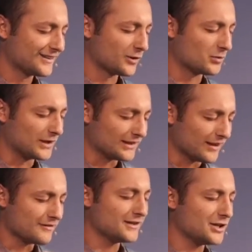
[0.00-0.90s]
Lord, we
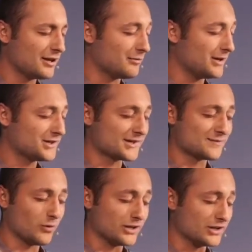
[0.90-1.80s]
love you and we
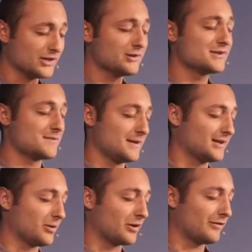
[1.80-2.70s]
just want you to be
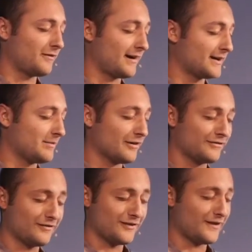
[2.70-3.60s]
glorified
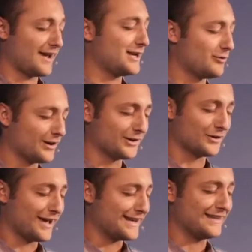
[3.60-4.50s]
above anyone
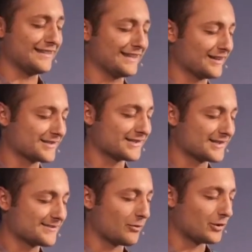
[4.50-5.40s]
or anything else
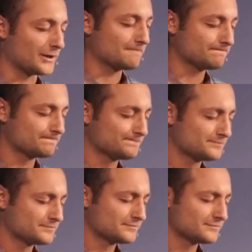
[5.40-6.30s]
this morning.
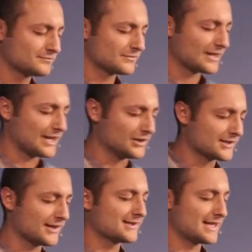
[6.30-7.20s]
In
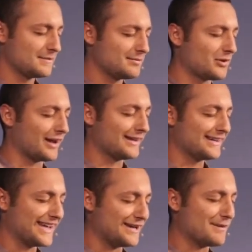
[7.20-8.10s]
your son's name we
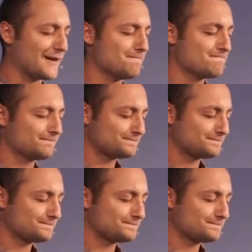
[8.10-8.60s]
pray, amen.